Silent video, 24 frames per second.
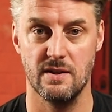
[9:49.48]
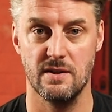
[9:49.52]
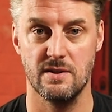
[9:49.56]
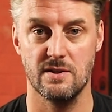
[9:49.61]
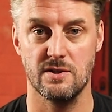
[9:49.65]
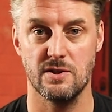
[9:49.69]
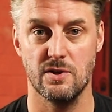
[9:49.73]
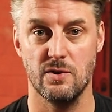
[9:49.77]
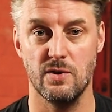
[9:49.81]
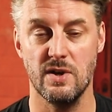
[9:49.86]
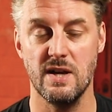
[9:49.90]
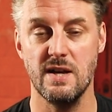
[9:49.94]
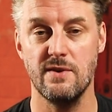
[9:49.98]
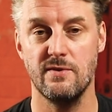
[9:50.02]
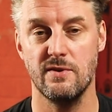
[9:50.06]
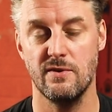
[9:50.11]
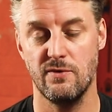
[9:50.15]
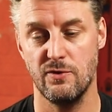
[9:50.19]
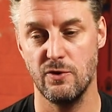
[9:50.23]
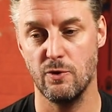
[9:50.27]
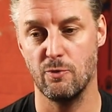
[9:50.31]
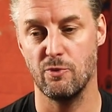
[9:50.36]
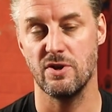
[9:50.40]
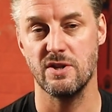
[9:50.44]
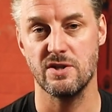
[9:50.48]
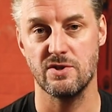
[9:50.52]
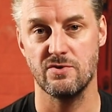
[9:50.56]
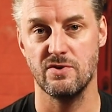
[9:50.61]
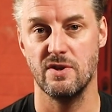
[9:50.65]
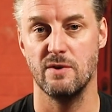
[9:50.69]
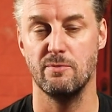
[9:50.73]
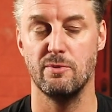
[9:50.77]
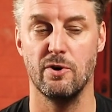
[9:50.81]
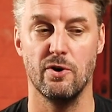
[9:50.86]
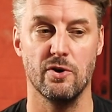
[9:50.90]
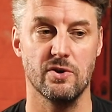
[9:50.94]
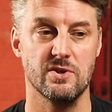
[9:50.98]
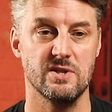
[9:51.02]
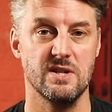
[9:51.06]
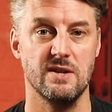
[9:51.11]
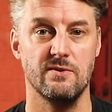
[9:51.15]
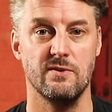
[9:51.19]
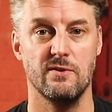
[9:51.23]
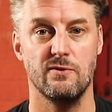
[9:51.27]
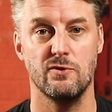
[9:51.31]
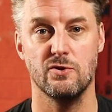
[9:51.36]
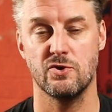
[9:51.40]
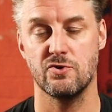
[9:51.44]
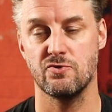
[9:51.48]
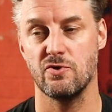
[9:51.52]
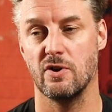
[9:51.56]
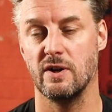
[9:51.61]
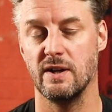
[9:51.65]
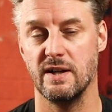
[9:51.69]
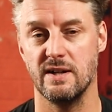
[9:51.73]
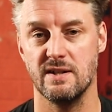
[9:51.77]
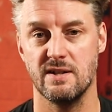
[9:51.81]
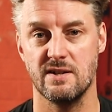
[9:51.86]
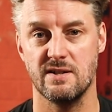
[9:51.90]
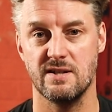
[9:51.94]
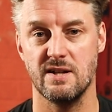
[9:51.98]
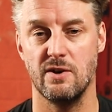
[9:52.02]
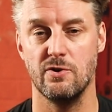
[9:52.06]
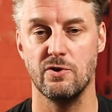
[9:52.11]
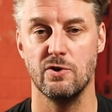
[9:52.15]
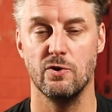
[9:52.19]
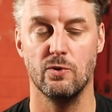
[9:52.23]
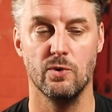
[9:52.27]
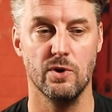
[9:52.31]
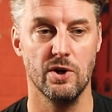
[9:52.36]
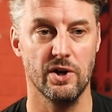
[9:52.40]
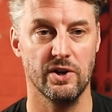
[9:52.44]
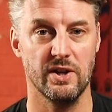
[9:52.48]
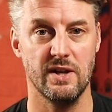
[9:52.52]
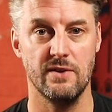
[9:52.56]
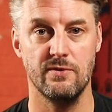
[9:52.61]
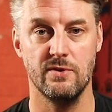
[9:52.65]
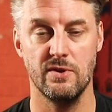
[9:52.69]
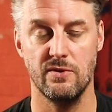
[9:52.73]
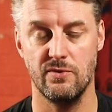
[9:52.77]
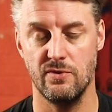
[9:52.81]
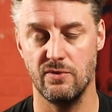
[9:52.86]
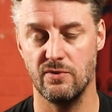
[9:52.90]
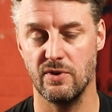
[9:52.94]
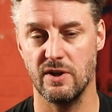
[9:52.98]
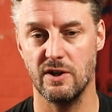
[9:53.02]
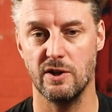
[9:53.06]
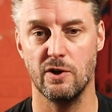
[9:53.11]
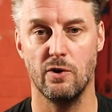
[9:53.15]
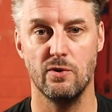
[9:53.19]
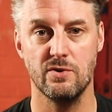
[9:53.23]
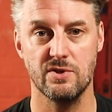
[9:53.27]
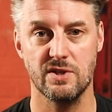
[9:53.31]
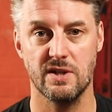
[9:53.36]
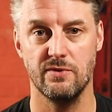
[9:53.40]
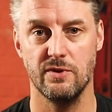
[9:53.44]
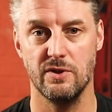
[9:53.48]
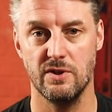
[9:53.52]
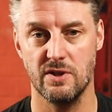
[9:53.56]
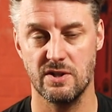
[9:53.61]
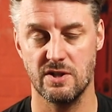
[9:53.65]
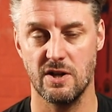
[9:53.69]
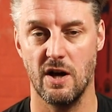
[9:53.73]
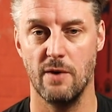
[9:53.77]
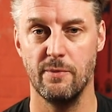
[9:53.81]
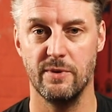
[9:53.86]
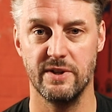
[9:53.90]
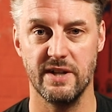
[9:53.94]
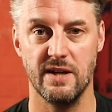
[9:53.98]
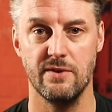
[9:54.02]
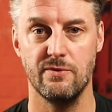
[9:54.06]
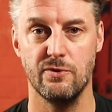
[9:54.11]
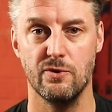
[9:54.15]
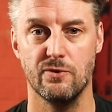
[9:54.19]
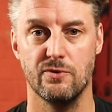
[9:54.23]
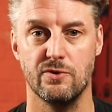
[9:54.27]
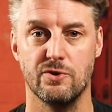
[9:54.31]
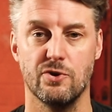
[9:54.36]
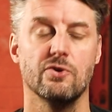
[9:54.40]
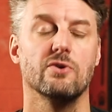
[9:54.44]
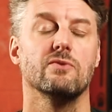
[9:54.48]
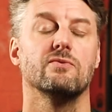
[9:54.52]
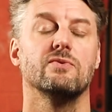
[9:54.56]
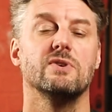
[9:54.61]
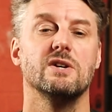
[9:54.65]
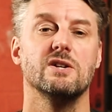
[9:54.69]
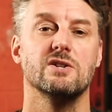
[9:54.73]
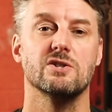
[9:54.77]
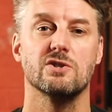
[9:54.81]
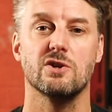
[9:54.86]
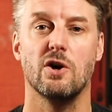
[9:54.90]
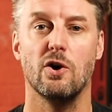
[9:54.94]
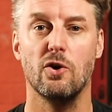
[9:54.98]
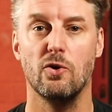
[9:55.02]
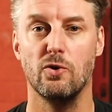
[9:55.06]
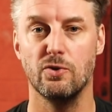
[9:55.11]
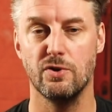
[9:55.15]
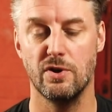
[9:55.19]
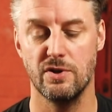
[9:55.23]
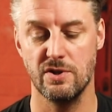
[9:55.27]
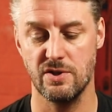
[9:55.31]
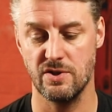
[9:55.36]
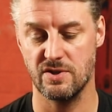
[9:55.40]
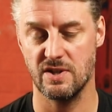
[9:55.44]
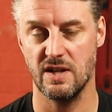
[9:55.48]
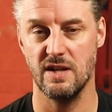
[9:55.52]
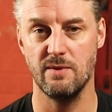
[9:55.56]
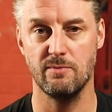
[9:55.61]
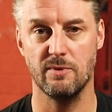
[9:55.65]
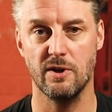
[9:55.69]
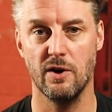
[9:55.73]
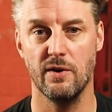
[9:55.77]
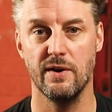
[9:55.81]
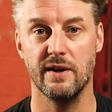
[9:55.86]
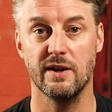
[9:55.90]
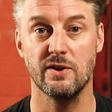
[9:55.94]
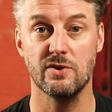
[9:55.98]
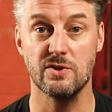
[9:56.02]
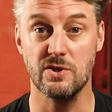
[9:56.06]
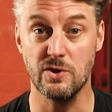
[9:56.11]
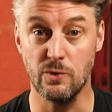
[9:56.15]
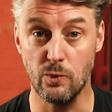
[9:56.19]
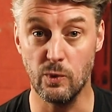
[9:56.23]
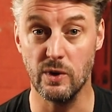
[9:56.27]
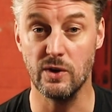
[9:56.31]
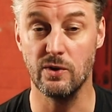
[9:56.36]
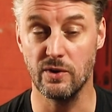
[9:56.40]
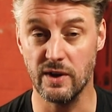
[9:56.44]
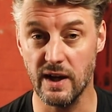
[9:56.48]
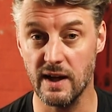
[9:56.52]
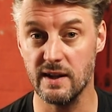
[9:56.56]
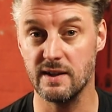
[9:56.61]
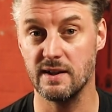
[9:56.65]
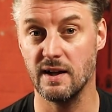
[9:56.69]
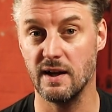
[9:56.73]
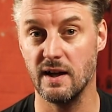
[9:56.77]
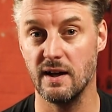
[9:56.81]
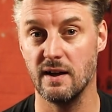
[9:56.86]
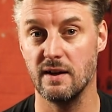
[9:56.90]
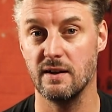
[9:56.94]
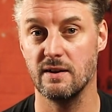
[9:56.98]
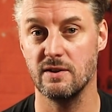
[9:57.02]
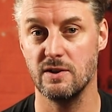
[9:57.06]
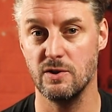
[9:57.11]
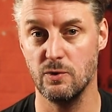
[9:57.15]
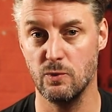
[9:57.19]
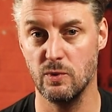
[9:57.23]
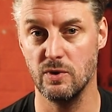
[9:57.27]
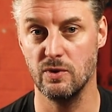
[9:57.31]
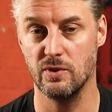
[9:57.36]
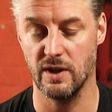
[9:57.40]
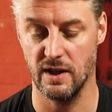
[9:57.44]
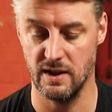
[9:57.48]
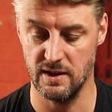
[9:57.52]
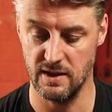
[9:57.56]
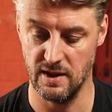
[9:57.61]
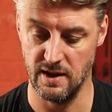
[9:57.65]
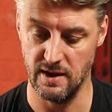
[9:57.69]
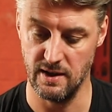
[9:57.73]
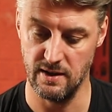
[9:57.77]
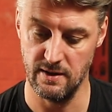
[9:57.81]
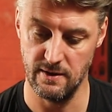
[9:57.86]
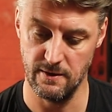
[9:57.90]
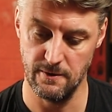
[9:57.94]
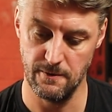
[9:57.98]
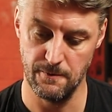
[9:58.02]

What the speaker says: So even if your prints are in a box, even if you're struggling to sell your work, even if you think no one's giving you the time of day for your photography, just hold on and just keep going, because you will get there. You will get there.